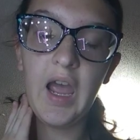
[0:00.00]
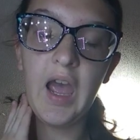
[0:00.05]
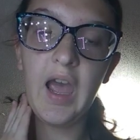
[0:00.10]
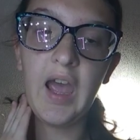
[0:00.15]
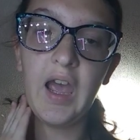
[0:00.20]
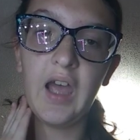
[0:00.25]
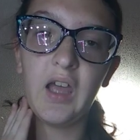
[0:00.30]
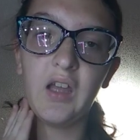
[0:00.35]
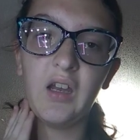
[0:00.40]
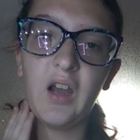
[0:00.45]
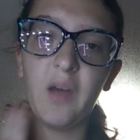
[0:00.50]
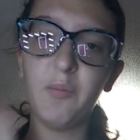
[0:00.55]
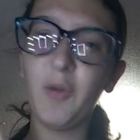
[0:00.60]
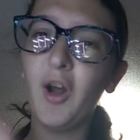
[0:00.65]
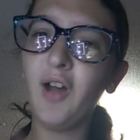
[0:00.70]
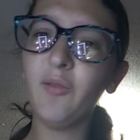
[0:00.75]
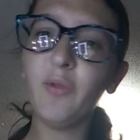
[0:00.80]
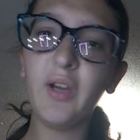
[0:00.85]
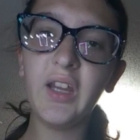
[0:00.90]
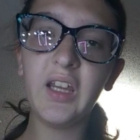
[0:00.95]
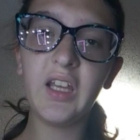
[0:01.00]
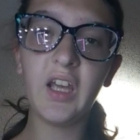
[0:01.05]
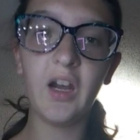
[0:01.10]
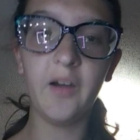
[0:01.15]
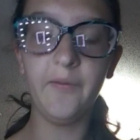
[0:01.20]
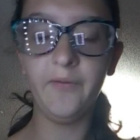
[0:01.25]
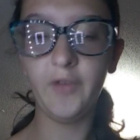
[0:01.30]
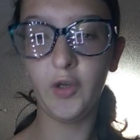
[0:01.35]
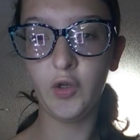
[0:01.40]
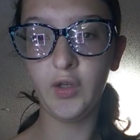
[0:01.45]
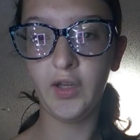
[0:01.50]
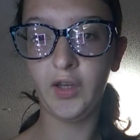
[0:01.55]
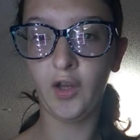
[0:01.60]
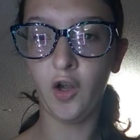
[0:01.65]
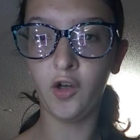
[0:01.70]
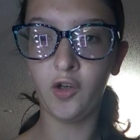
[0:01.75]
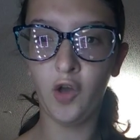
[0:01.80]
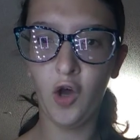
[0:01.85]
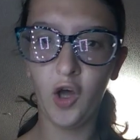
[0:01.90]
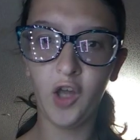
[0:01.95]
and I'm not really going to focus
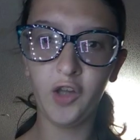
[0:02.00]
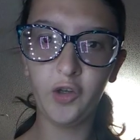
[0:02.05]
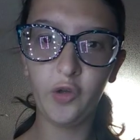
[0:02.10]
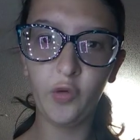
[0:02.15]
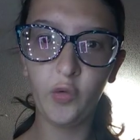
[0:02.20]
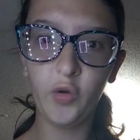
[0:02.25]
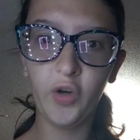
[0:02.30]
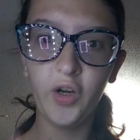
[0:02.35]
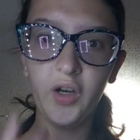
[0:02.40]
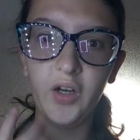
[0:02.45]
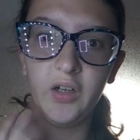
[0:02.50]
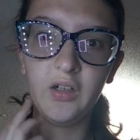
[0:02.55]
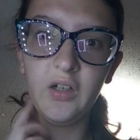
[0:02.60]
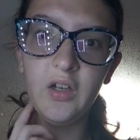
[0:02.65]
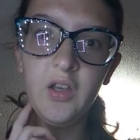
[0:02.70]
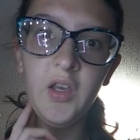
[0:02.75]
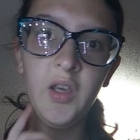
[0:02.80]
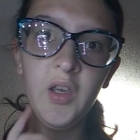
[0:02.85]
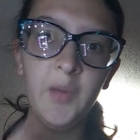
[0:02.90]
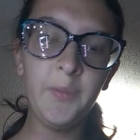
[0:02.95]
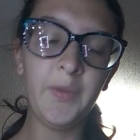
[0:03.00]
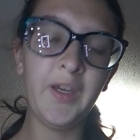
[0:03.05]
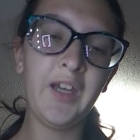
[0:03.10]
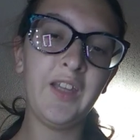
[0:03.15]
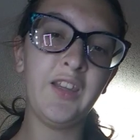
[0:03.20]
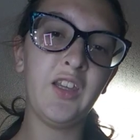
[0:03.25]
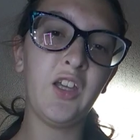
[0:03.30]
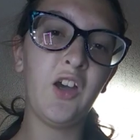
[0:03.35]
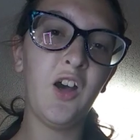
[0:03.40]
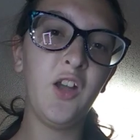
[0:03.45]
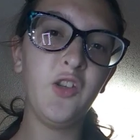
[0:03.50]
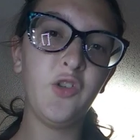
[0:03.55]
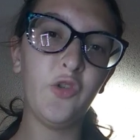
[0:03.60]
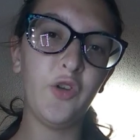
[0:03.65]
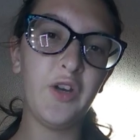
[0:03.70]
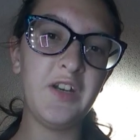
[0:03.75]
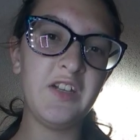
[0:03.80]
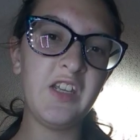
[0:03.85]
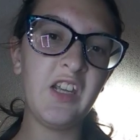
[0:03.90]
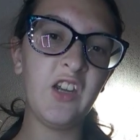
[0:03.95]
on contour because the contour
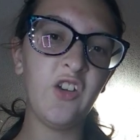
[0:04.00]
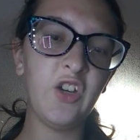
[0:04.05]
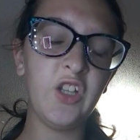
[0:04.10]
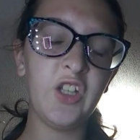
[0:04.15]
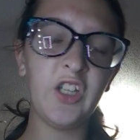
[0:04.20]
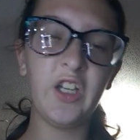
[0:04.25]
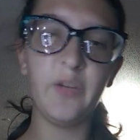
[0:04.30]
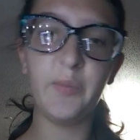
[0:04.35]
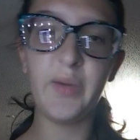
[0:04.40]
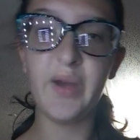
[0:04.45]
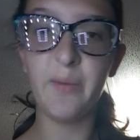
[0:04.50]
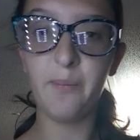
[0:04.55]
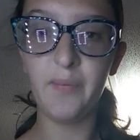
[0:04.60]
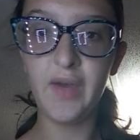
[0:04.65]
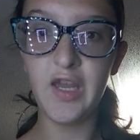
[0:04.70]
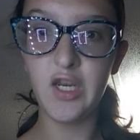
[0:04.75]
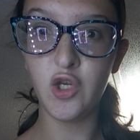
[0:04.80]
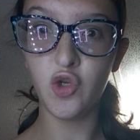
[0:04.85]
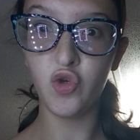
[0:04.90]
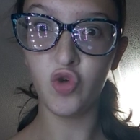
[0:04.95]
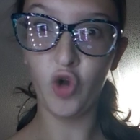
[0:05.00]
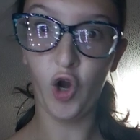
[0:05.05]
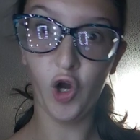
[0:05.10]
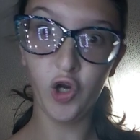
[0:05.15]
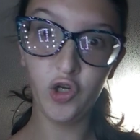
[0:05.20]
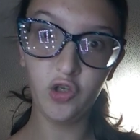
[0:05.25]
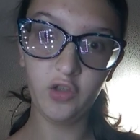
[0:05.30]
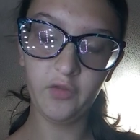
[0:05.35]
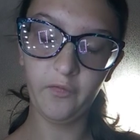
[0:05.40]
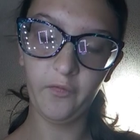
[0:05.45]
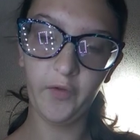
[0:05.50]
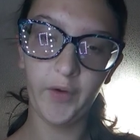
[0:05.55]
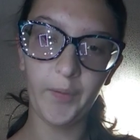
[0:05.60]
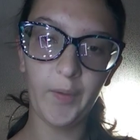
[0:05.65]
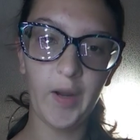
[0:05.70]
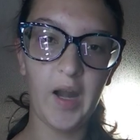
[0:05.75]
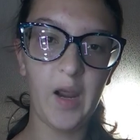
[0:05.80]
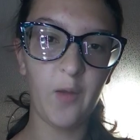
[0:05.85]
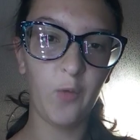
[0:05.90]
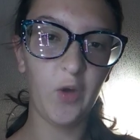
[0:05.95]
in here is going to be a bit dark for
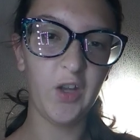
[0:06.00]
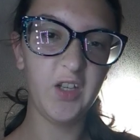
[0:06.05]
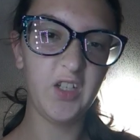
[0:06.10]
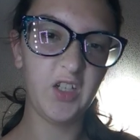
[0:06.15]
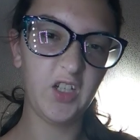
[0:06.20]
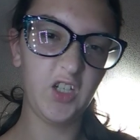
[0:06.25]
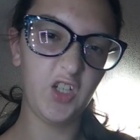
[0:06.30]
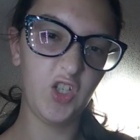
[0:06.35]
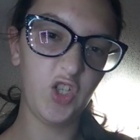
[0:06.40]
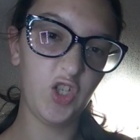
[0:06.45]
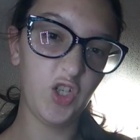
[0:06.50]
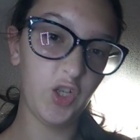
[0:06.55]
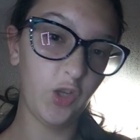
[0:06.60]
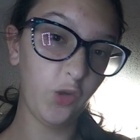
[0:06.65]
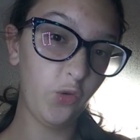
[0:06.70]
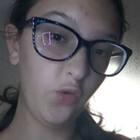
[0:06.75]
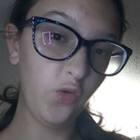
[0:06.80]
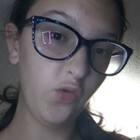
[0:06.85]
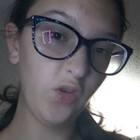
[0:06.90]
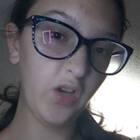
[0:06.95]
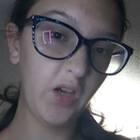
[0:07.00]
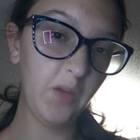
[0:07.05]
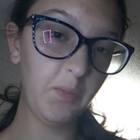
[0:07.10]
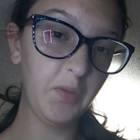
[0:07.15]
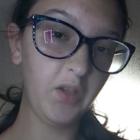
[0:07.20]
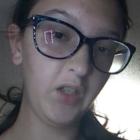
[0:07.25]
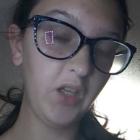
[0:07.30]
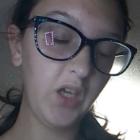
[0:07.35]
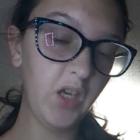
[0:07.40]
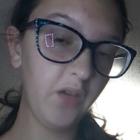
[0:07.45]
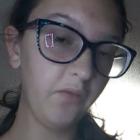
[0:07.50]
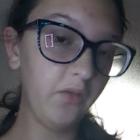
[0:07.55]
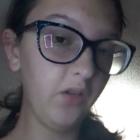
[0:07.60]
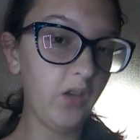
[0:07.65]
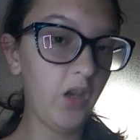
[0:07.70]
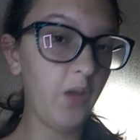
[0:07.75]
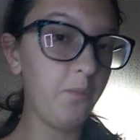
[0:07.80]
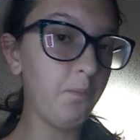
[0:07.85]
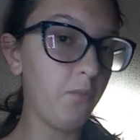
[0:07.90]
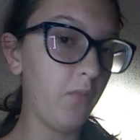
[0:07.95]
what I want to do, I believe.
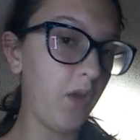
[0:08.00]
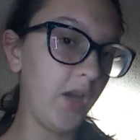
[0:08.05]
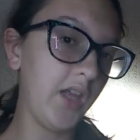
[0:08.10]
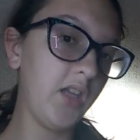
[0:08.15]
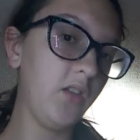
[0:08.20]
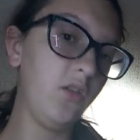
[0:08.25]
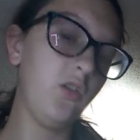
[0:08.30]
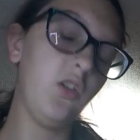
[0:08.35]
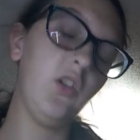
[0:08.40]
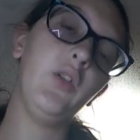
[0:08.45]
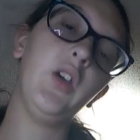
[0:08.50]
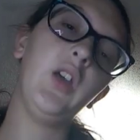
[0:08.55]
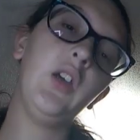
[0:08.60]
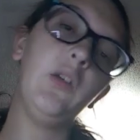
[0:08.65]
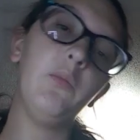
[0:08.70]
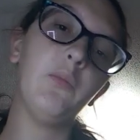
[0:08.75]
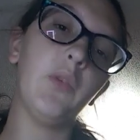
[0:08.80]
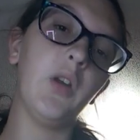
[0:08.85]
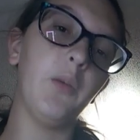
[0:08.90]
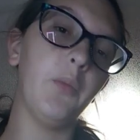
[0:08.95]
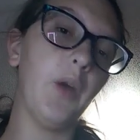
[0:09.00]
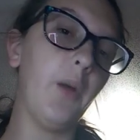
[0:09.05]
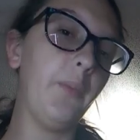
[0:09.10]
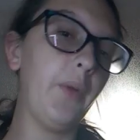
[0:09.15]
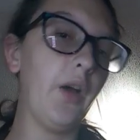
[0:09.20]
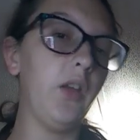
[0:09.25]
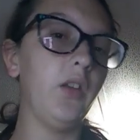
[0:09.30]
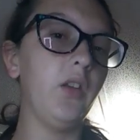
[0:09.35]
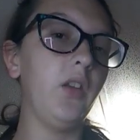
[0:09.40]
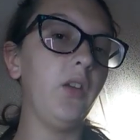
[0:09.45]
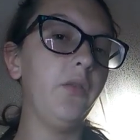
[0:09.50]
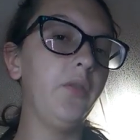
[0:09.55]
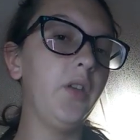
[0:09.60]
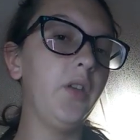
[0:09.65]
I might do it, but I'm not positive.